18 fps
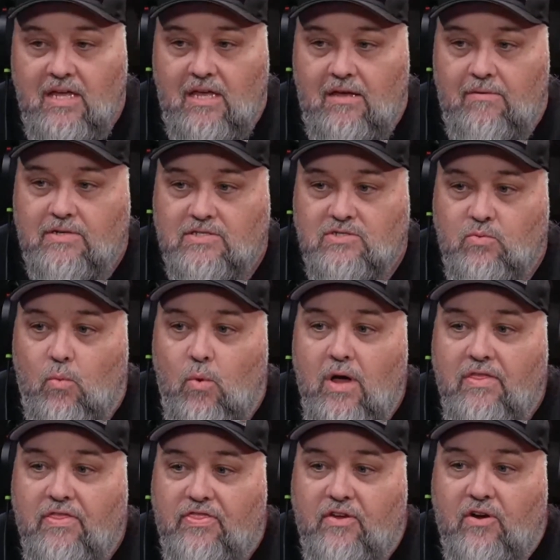It was
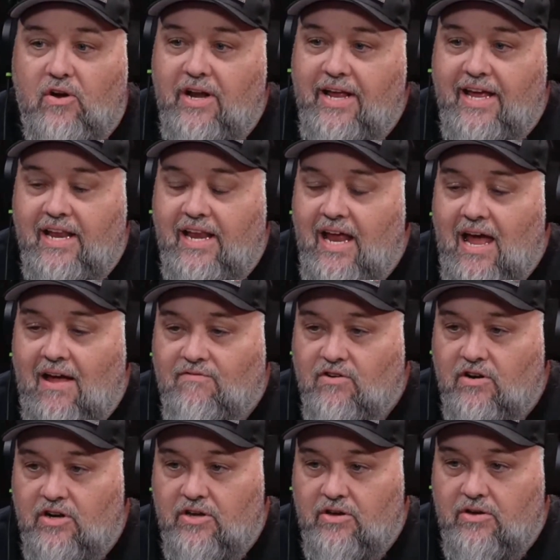1:30 in the
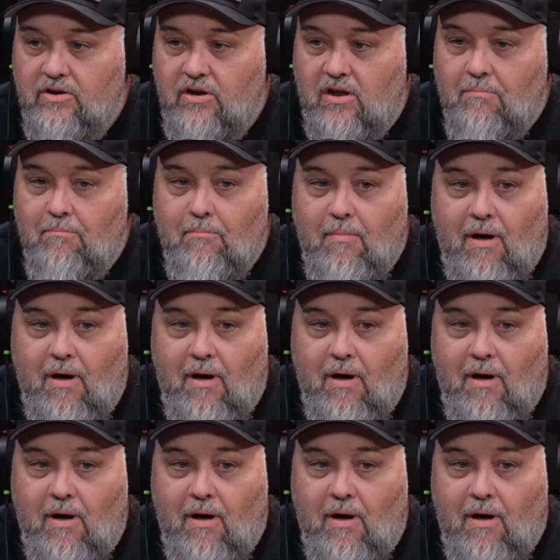afternoon on